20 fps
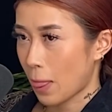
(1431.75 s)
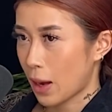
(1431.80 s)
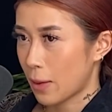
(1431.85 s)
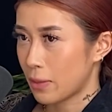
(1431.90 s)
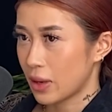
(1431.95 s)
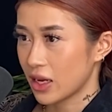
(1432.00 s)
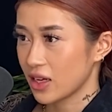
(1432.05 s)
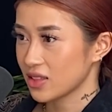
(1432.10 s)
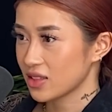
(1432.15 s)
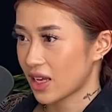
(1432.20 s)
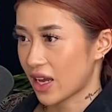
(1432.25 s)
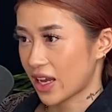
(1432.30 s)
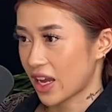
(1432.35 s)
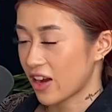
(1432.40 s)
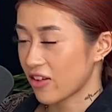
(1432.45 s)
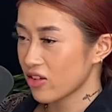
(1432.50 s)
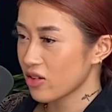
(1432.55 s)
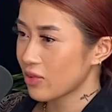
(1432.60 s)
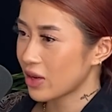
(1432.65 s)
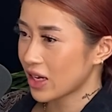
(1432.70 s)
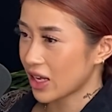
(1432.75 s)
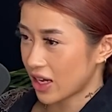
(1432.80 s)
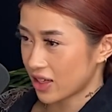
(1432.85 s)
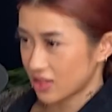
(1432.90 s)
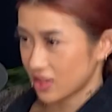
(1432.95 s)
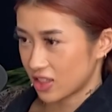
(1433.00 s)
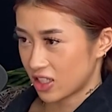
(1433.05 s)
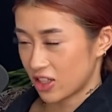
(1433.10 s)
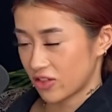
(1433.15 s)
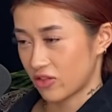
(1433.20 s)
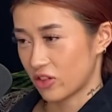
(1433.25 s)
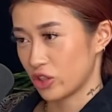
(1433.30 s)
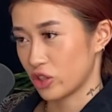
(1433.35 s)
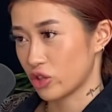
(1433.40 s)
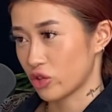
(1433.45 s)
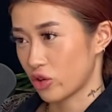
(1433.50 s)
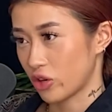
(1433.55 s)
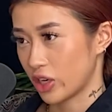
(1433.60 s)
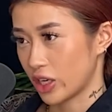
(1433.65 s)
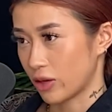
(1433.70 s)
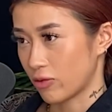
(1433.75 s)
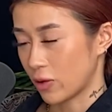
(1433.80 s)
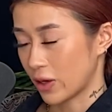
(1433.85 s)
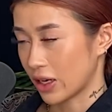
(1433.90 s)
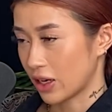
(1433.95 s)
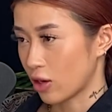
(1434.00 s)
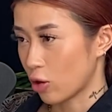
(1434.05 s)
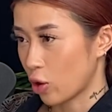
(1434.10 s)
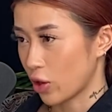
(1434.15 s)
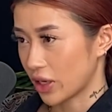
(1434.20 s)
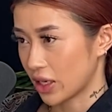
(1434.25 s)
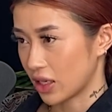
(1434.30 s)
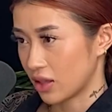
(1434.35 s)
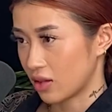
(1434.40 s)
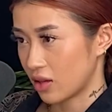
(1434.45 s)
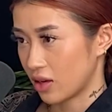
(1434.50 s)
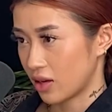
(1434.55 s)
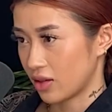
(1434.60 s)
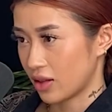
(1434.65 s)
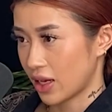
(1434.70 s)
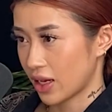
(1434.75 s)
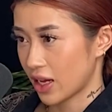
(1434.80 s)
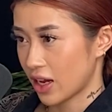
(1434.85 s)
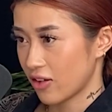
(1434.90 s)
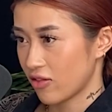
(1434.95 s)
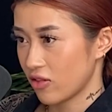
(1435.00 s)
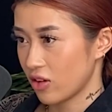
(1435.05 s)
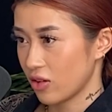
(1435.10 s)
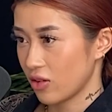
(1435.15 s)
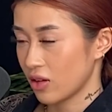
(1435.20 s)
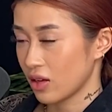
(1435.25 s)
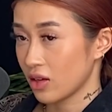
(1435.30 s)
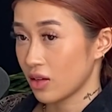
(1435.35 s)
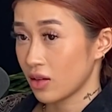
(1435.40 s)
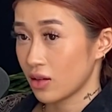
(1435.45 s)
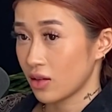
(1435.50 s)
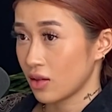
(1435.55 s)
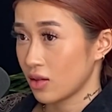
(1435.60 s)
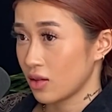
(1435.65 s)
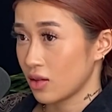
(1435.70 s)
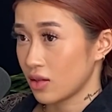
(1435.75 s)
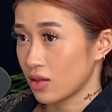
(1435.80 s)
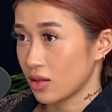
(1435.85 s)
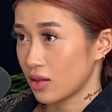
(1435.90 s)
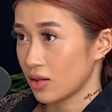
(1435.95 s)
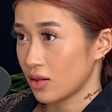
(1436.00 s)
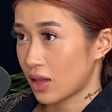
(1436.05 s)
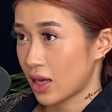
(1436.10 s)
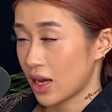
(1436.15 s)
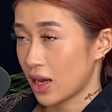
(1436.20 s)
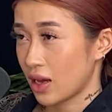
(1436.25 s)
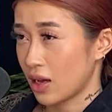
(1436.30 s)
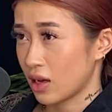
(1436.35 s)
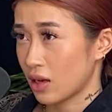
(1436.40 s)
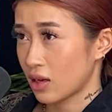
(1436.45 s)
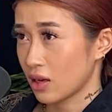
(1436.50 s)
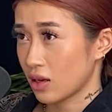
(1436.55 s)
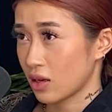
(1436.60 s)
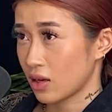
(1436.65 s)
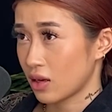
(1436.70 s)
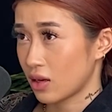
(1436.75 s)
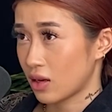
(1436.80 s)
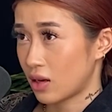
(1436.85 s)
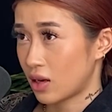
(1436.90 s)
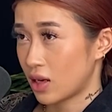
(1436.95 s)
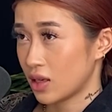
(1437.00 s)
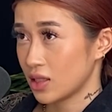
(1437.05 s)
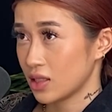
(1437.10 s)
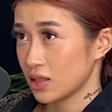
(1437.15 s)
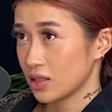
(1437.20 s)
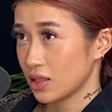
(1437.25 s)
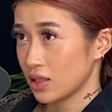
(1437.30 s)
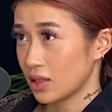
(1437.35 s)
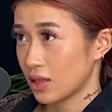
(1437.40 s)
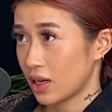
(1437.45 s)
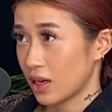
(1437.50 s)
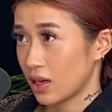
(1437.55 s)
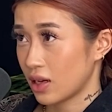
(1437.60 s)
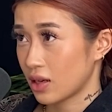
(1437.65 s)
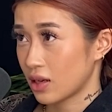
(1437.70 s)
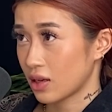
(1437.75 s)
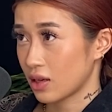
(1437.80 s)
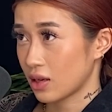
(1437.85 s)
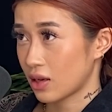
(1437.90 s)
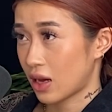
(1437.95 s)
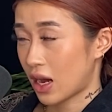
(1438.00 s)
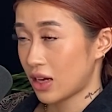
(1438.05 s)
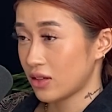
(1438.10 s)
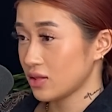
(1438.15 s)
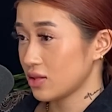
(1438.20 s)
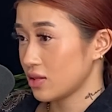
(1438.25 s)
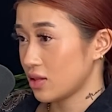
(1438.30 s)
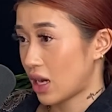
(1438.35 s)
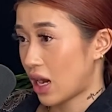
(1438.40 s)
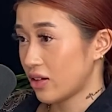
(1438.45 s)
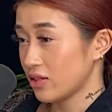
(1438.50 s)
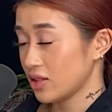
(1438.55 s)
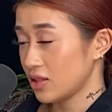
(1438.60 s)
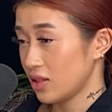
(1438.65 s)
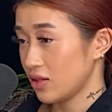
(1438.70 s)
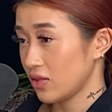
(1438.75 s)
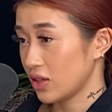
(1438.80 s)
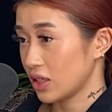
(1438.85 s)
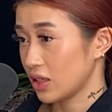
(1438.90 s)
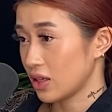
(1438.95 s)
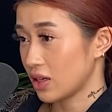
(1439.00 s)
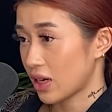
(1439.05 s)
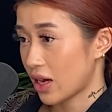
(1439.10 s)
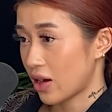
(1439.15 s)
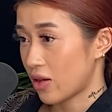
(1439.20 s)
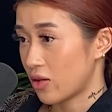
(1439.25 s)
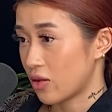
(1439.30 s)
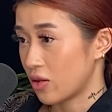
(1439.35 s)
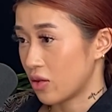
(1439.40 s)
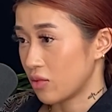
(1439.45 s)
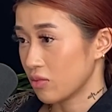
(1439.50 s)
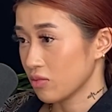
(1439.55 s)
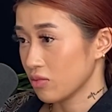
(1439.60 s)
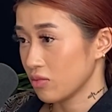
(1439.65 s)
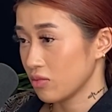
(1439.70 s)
But it's like, everybody has a different story when going in there. Like, honestly, like, I was living good at home.